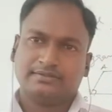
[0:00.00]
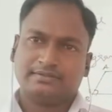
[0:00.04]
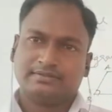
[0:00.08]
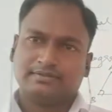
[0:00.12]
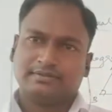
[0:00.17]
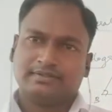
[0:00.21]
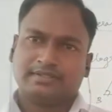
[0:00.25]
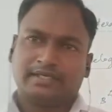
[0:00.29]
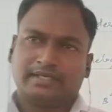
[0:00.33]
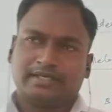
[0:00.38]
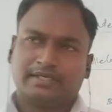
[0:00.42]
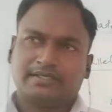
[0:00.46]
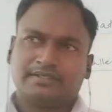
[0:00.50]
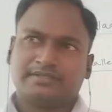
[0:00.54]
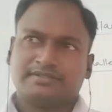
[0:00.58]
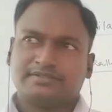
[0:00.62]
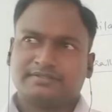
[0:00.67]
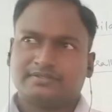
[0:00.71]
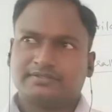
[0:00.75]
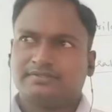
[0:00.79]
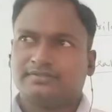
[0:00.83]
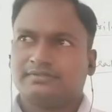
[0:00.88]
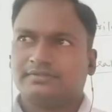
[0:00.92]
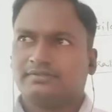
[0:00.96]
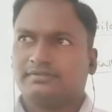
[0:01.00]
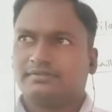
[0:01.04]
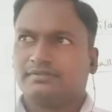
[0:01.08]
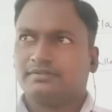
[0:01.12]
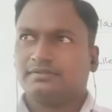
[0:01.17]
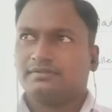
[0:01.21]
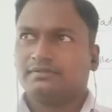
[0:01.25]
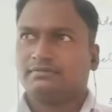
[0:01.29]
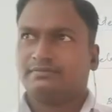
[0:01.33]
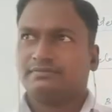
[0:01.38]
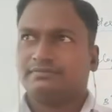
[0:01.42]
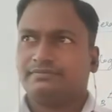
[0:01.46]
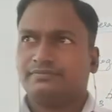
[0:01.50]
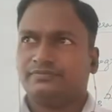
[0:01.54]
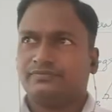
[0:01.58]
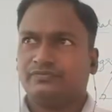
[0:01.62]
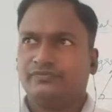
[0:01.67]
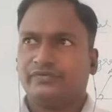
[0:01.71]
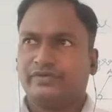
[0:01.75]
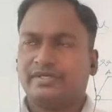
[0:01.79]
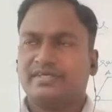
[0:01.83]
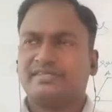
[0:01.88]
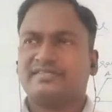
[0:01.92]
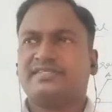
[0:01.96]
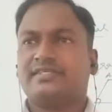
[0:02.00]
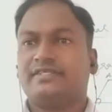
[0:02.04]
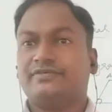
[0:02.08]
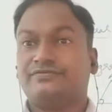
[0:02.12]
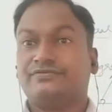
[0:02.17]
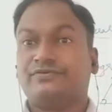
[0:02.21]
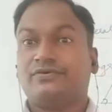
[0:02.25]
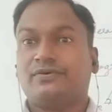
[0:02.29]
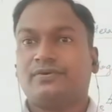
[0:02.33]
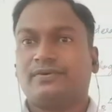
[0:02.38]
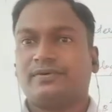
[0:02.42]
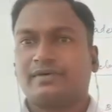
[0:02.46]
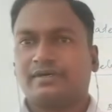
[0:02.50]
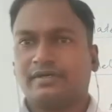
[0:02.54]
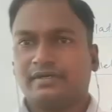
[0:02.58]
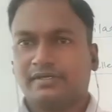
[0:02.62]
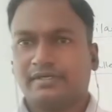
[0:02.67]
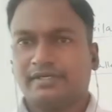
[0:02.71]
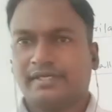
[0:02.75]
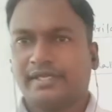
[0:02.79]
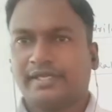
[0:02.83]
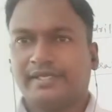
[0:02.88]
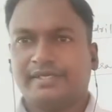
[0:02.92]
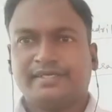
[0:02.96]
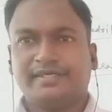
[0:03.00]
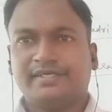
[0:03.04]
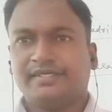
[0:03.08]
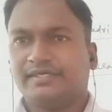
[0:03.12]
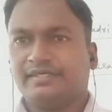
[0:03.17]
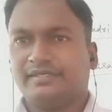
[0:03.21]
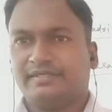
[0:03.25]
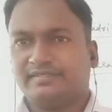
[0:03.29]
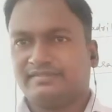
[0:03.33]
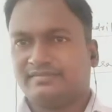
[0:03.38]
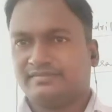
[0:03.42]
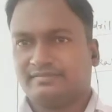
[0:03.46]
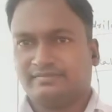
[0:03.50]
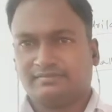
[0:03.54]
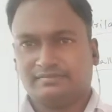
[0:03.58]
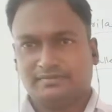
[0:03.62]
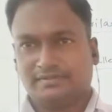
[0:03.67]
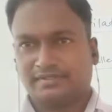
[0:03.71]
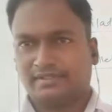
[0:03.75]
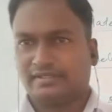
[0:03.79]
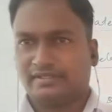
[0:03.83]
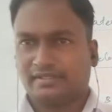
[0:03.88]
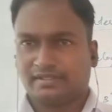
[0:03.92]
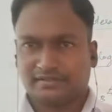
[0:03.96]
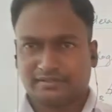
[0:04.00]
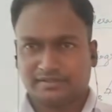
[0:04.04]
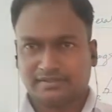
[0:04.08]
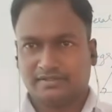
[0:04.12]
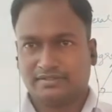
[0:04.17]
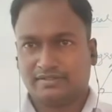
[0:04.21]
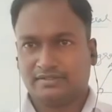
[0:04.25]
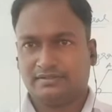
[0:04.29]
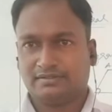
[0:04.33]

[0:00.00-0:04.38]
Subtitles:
and we can see 490 degrees in a rectangle.